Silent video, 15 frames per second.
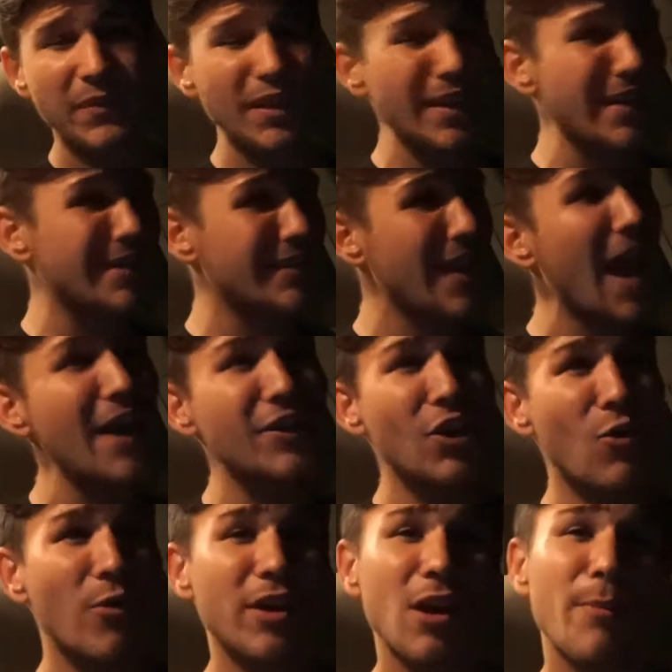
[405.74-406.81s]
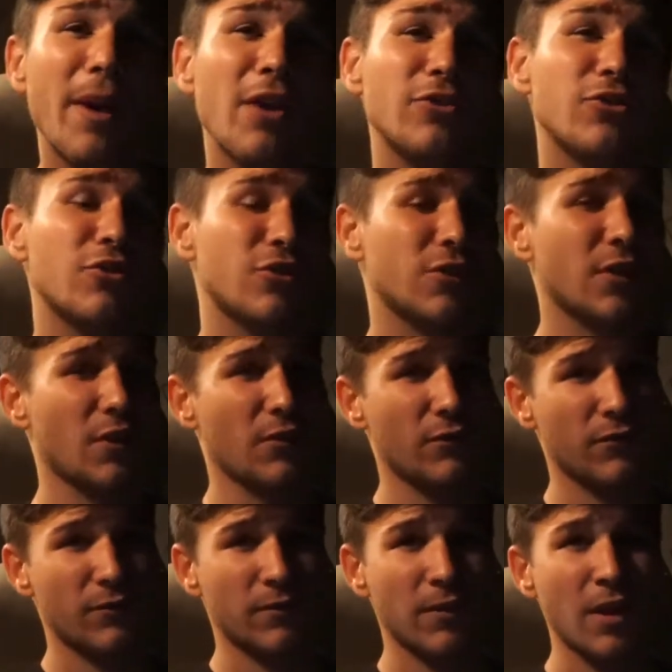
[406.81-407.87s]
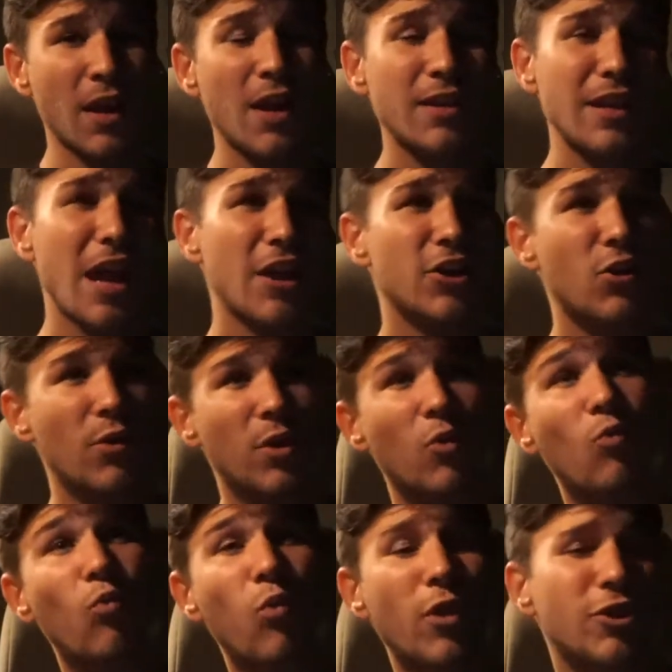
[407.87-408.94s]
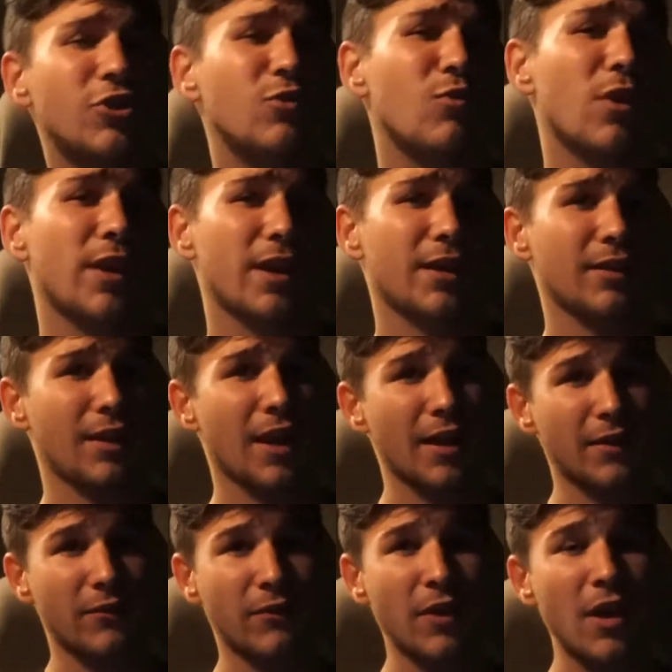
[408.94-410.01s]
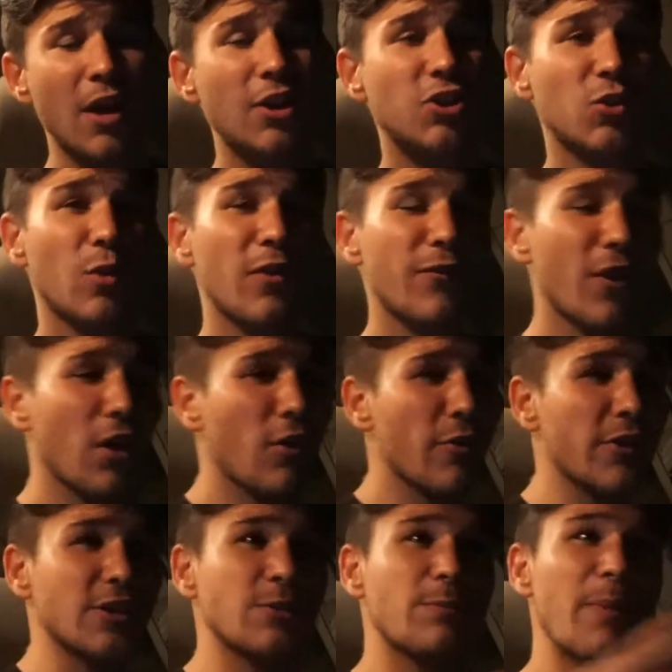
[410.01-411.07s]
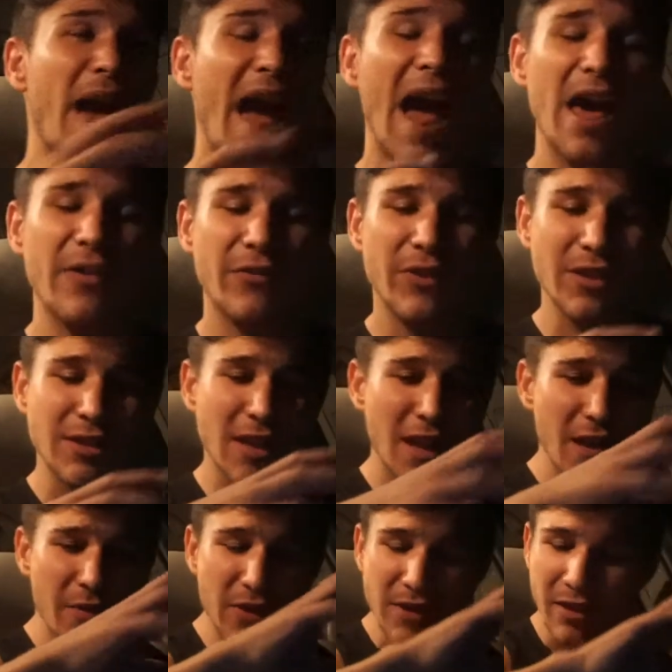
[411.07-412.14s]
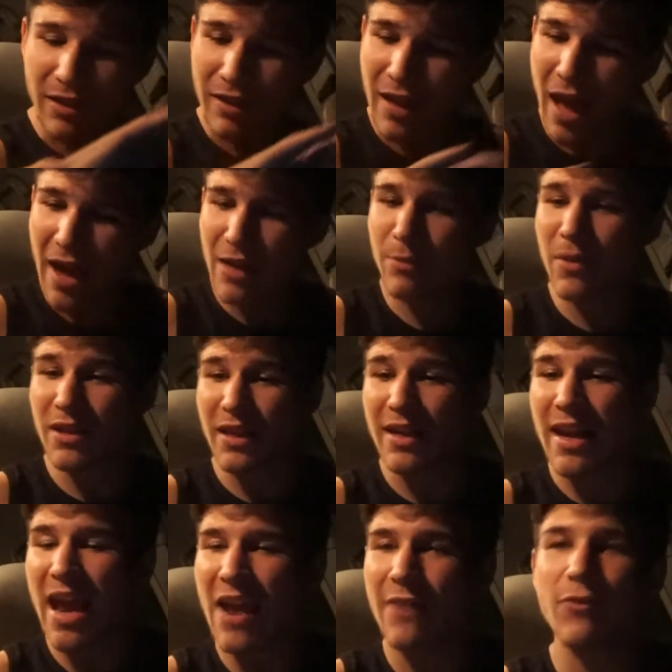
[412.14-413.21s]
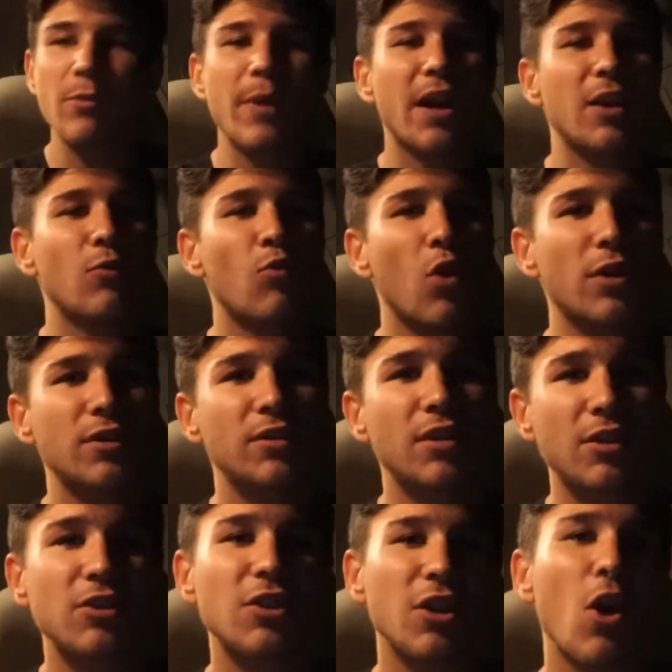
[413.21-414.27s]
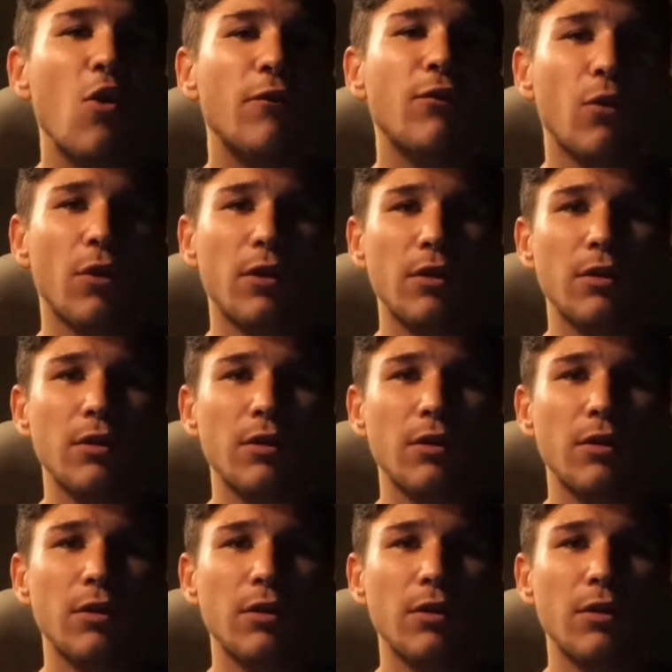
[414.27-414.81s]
is not knowing about yourself, not knowing what you want out of life. So we follow this path, this alignment that everybody wants us to go for.